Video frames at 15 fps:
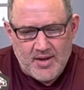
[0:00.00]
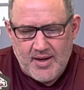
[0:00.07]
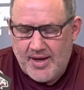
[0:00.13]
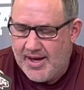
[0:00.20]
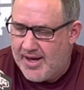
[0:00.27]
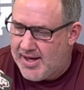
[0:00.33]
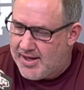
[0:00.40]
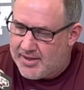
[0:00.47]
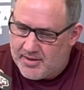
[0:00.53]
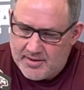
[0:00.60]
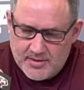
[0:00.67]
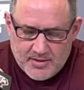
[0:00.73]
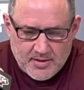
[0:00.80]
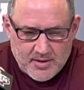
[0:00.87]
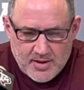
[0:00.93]

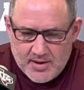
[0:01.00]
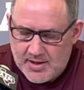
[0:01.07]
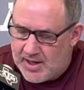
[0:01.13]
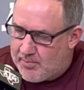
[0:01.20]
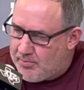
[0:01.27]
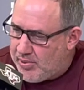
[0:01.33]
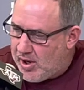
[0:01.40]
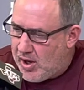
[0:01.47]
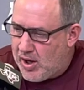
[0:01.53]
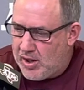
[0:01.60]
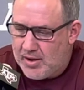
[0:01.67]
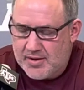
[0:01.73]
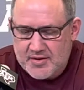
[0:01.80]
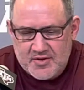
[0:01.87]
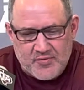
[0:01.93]
And that
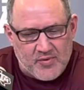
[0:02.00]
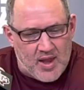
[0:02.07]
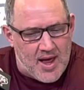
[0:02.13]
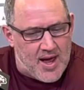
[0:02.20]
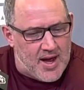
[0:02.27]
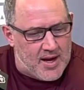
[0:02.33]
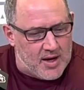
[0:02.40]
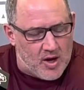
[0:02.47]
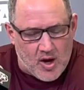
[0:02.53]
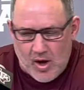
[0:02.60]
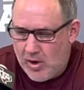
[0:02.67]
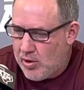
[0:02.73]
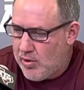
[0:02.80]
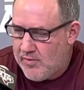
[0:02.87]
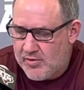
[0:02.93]
ball is flying
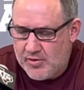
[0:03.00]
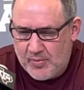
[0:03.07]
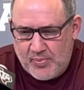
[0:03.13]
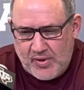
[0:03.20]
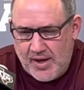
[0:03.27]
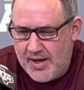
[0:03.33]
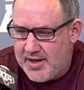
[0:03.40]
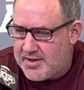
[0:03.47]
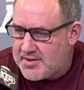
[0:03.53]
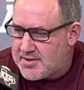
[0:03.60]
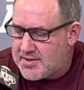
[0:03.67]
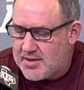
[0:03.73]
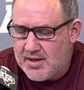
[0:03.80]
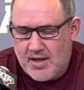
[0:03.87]
all over the place.